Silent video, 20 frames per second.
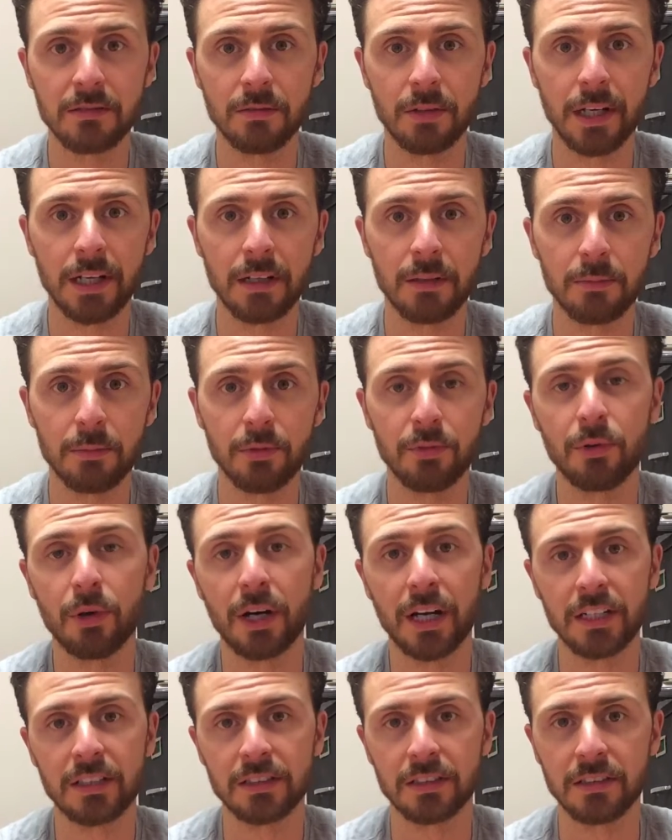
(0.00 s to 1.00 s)
right? Before
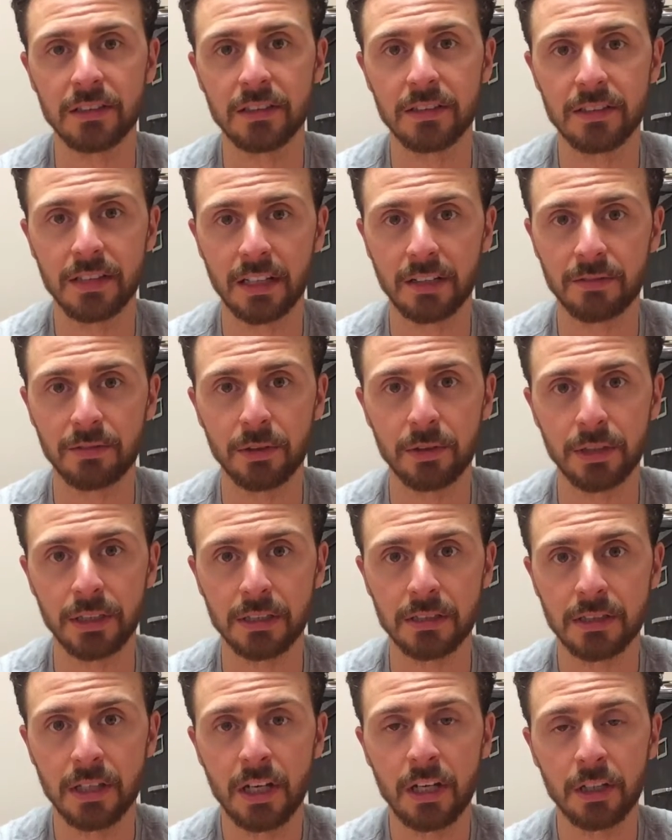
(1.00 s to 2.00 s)
I actually detect
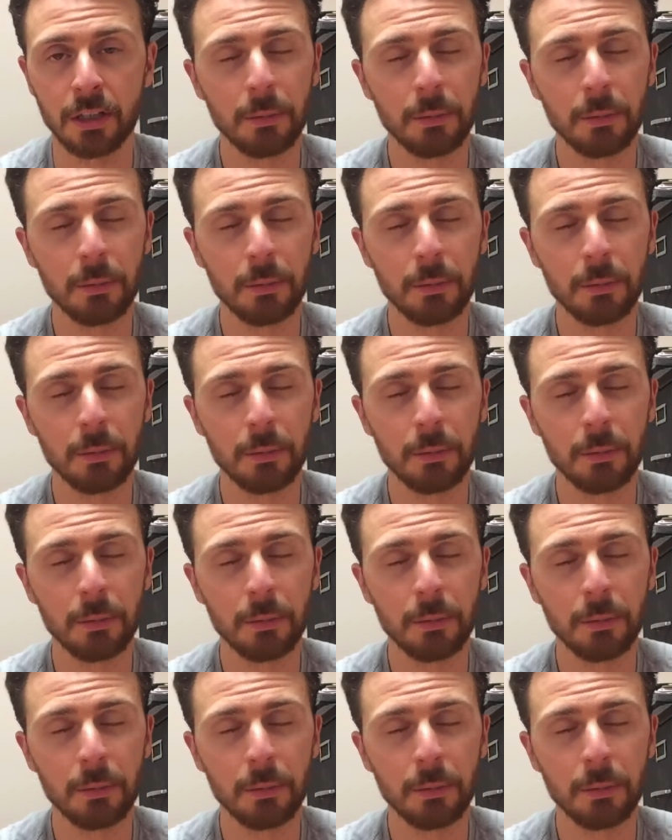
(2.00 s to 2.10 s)
fullness.